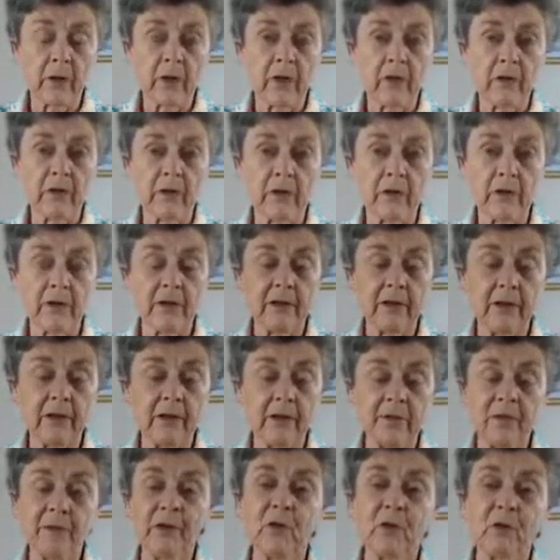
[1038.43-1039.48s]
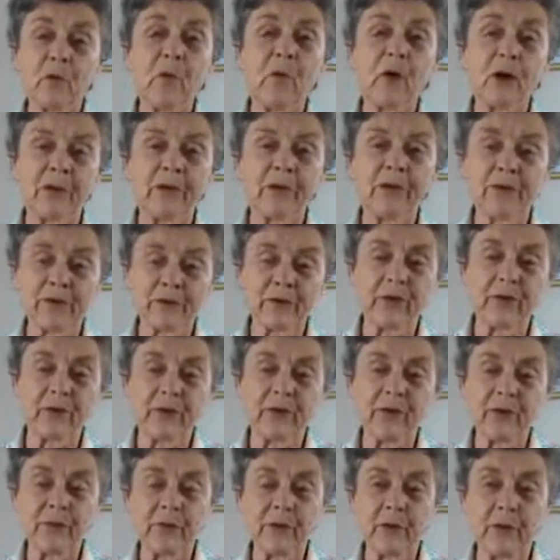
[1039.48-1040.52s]
uh, pure water is
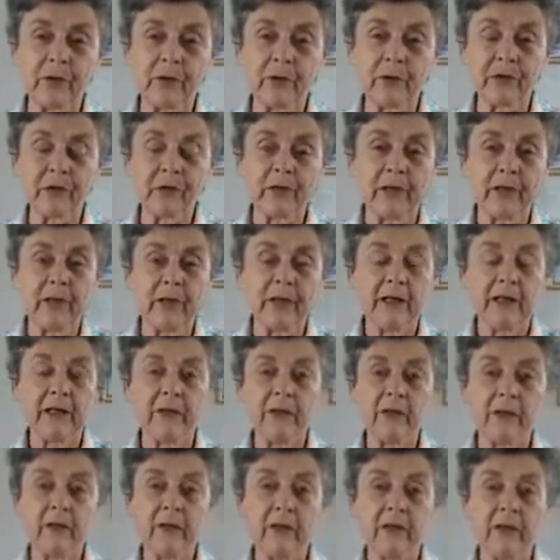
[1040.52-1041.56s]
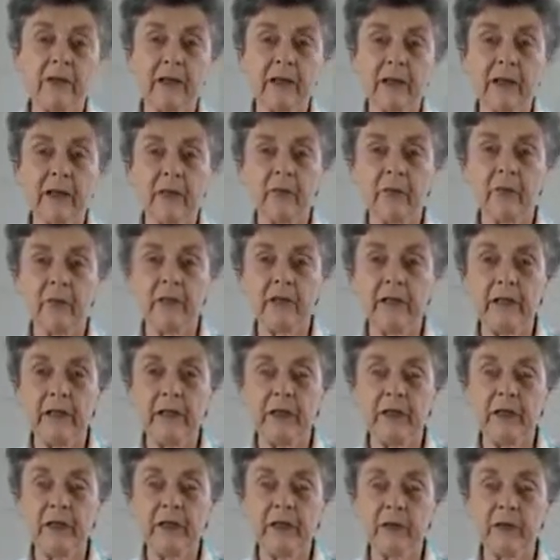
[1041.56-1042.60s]
really important and and
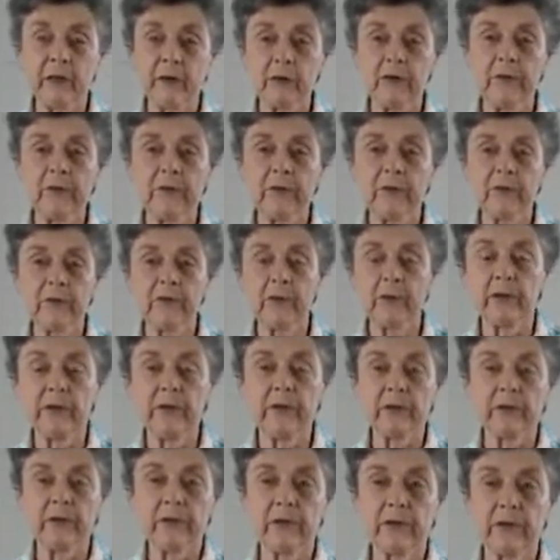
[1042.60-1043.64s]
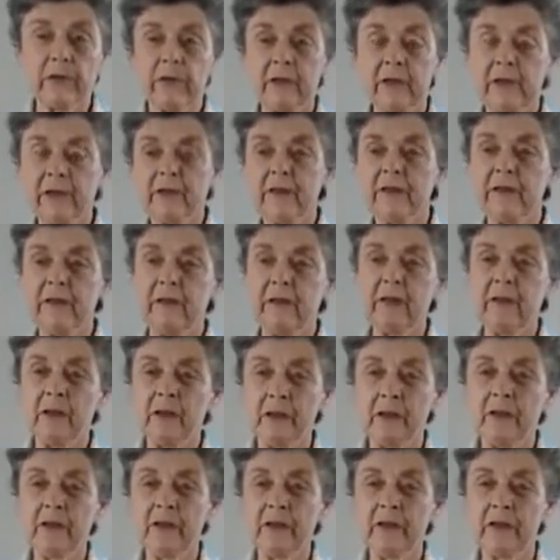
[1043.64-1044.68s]
we encourage everyone to get, you
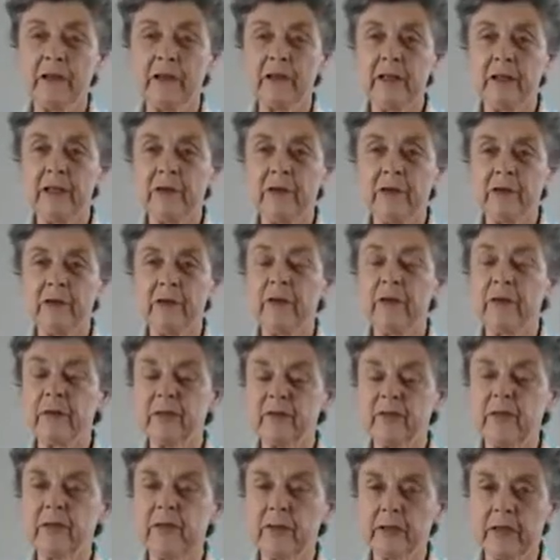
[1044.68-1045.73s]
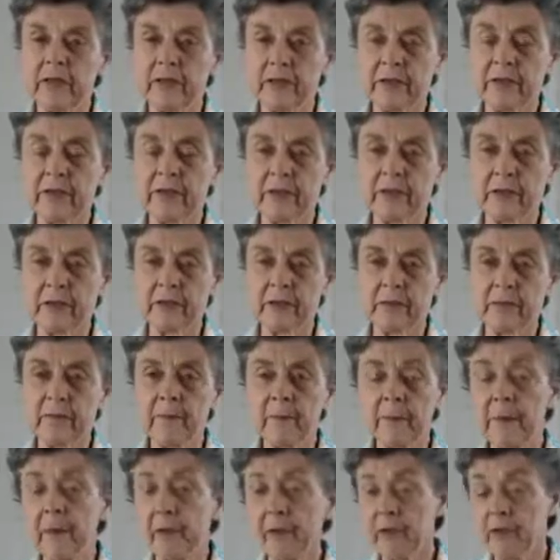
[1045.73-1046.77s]
know, to either use a filtration system,
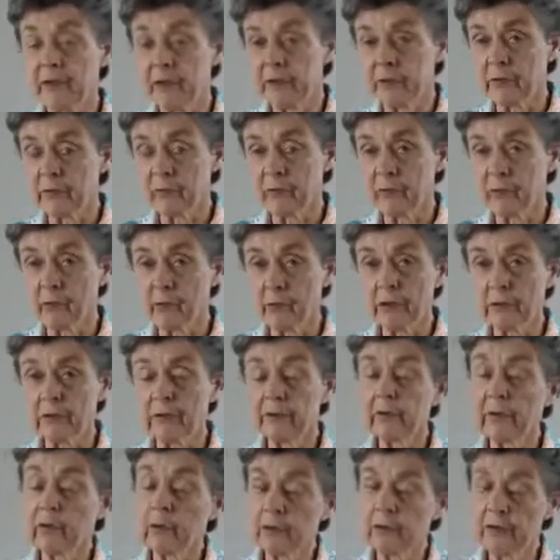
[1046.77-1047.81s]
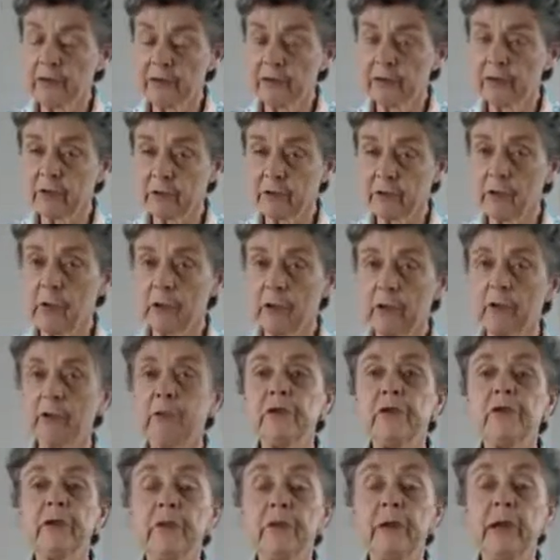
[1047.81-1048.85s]
get spring water, or distilled water,
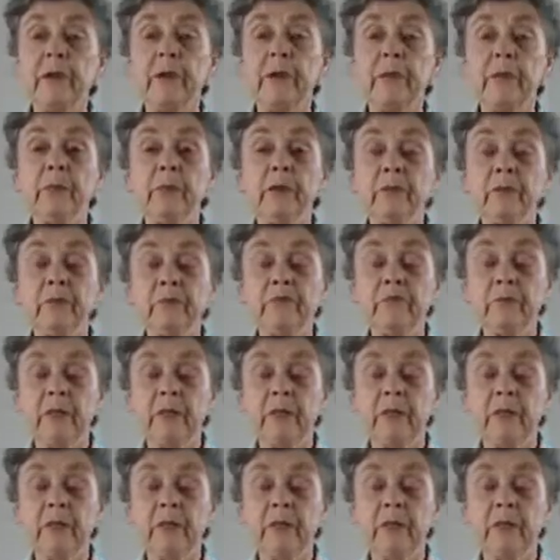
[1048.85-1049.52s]
which you maybe put.